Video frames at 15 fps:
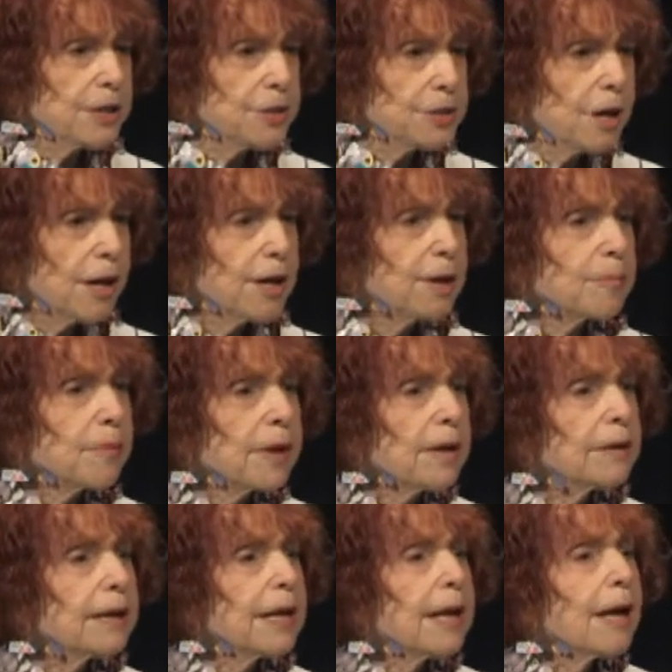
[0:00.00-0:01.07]
to talk
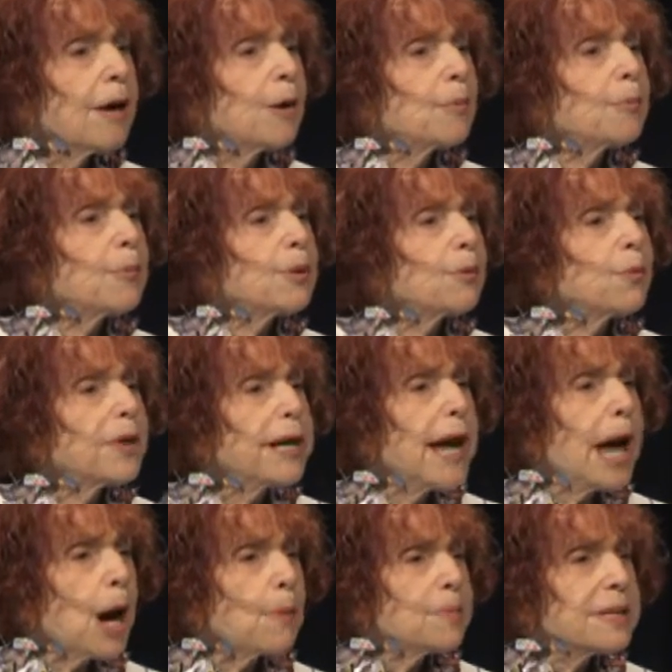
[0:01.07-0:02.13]
about, but what
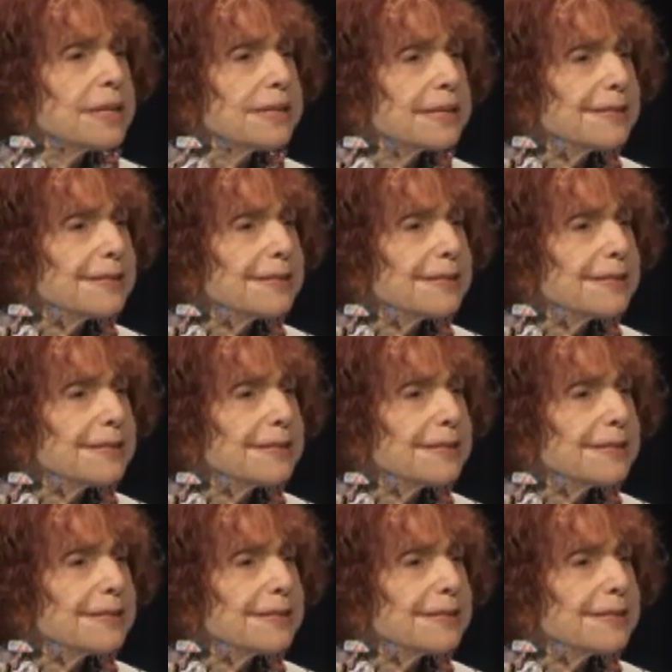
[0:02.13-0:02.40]
happens.